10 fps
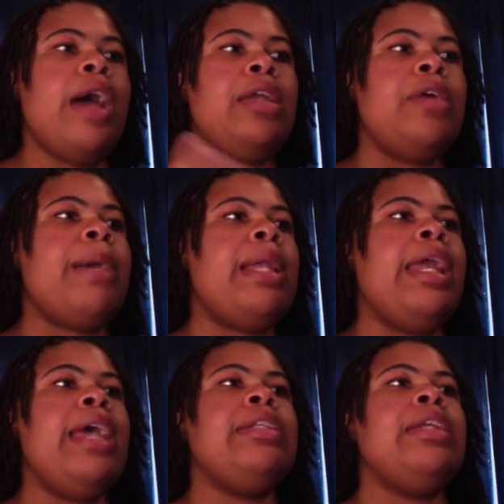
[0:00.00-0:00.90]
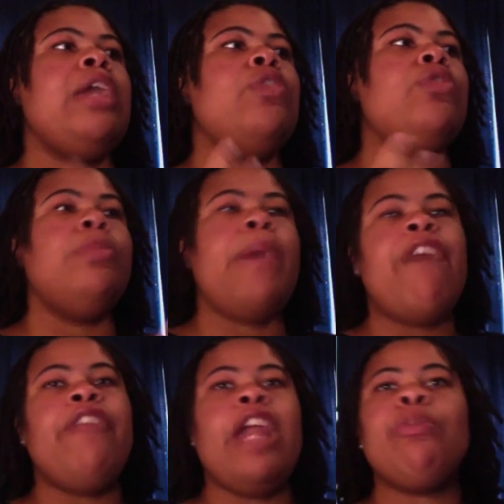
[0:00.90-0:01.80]
I learned my lesson. I knew the
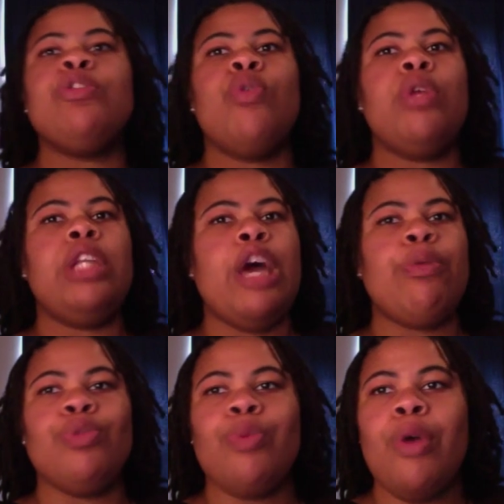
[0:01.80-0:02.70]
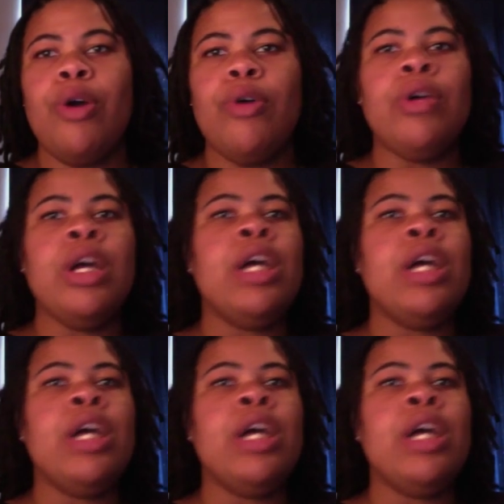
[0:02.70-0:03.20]
path that I was going down was wrong